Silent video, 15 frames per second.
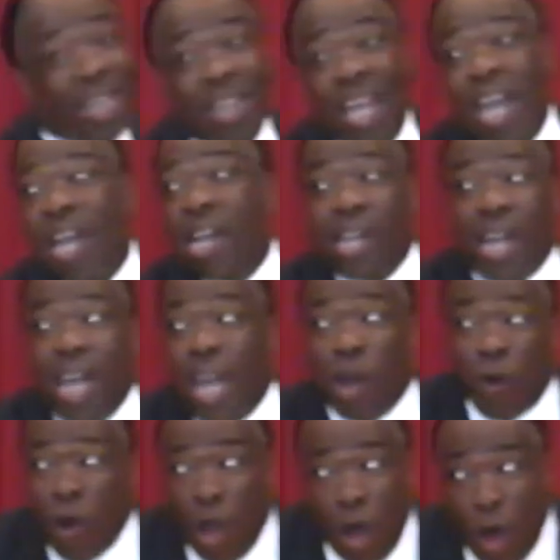that they
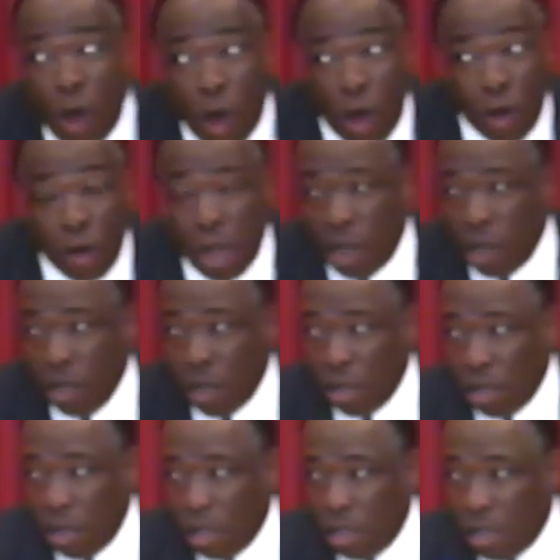later on
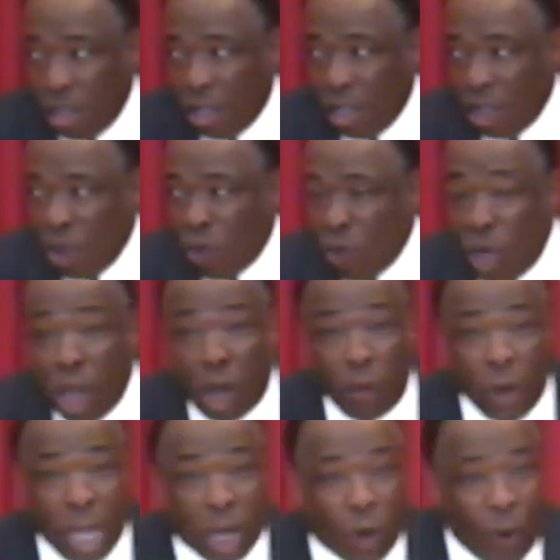will
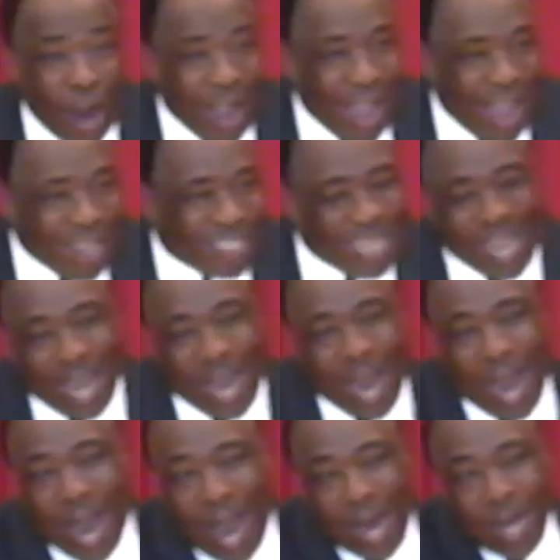regret,
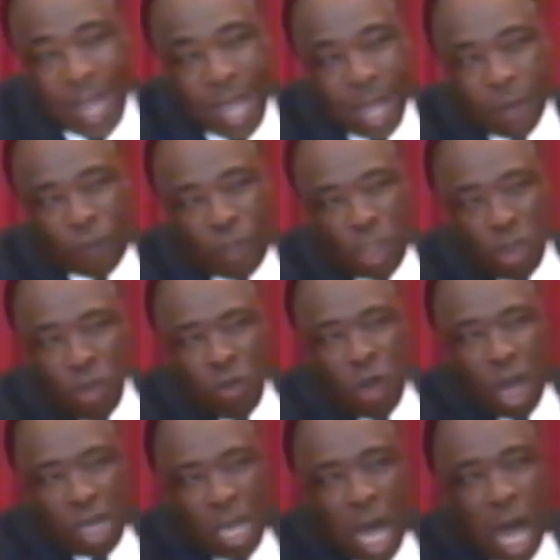and if you
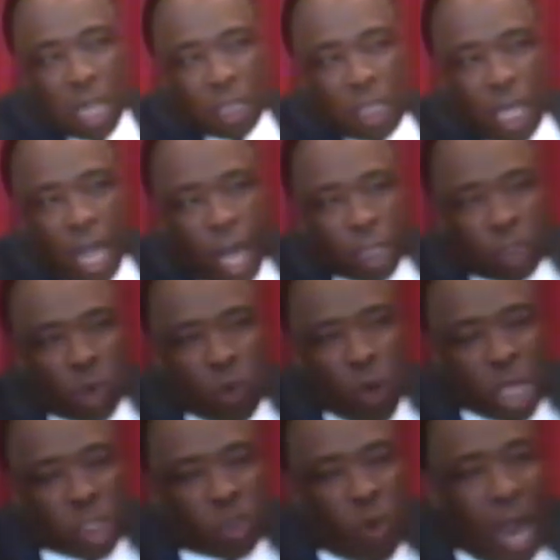are not there to
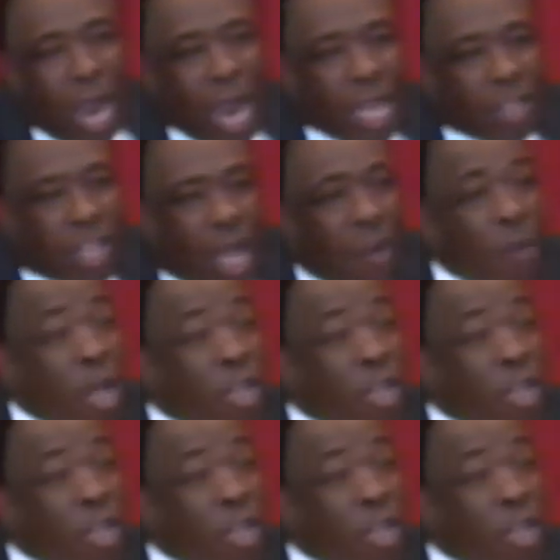restrain them,